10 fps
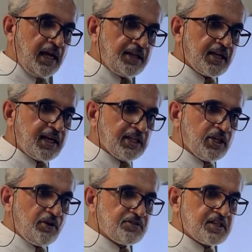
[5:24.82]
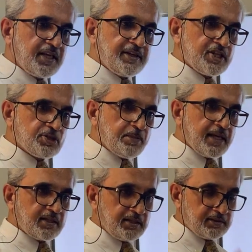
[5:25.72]
And the color of skin is
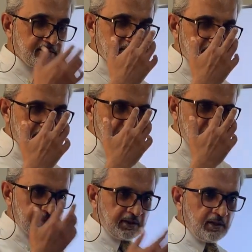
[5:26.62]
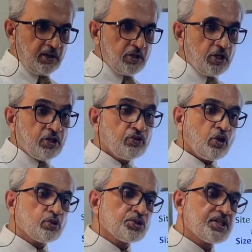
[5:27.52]
pink.
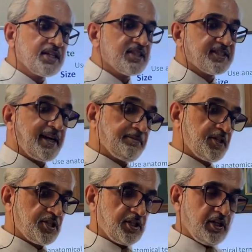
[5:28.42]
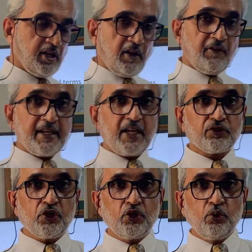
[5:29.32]
Now to see the temperature, one has
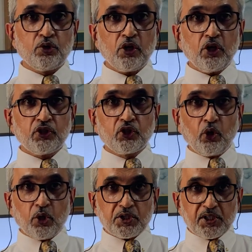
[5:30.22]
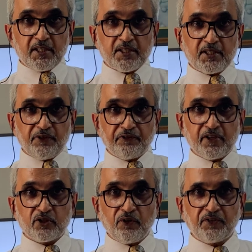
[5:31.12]
to use dorsal
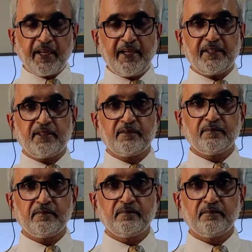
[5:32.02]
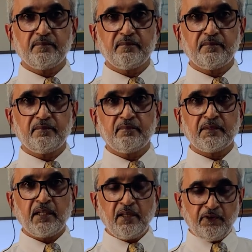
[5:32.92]
surface of the hand.
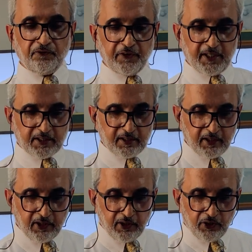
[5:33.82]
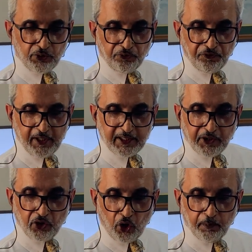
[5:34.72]
First, you feel the
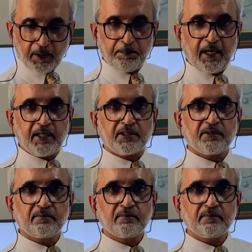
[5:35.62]
normal part,